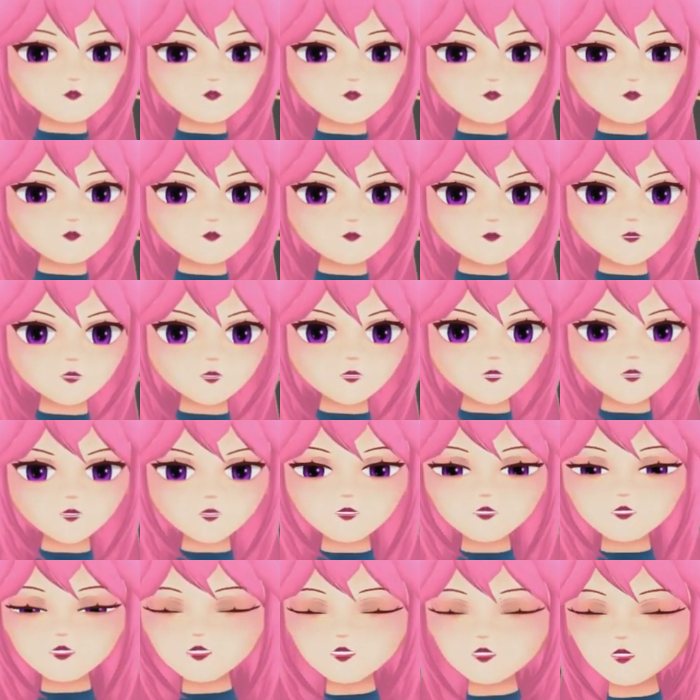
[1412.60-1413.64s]
It's very
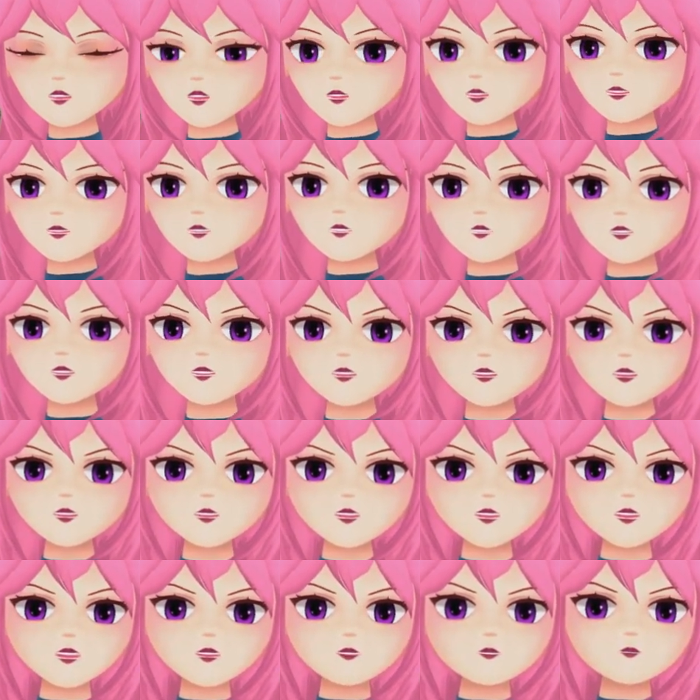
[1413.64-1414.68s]
simple shading, but
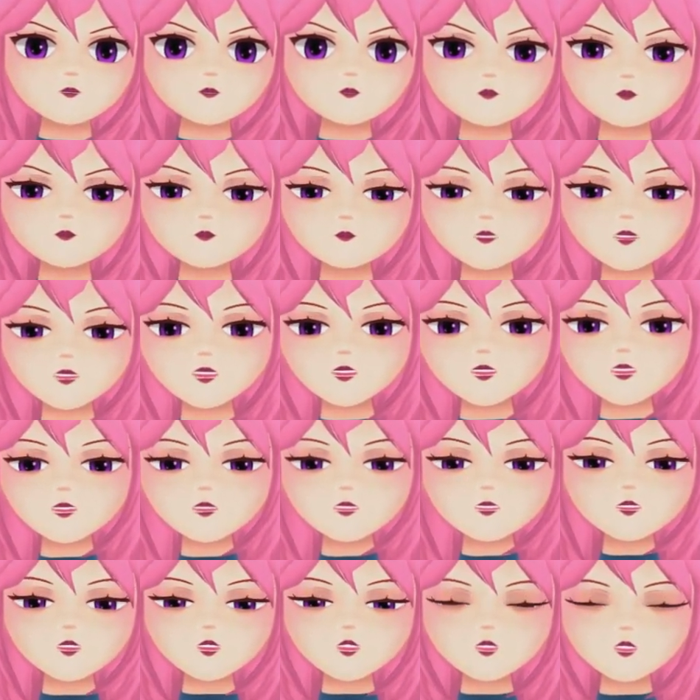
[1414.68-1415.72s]
it works
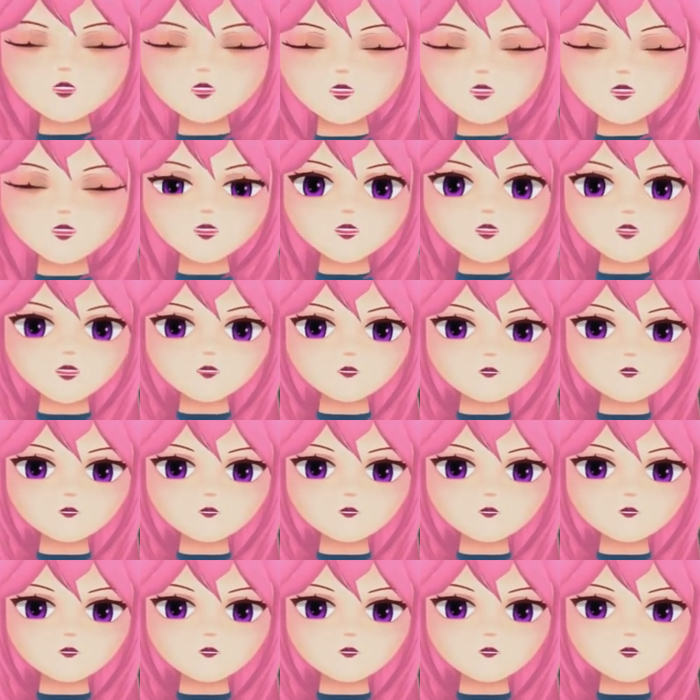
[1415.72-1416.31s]
so well.